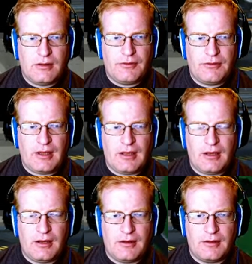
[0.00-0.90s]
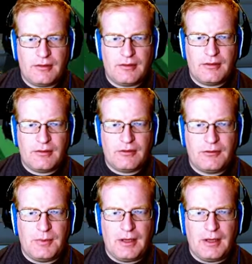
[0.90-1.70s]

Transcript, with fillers: Say, uh, this has been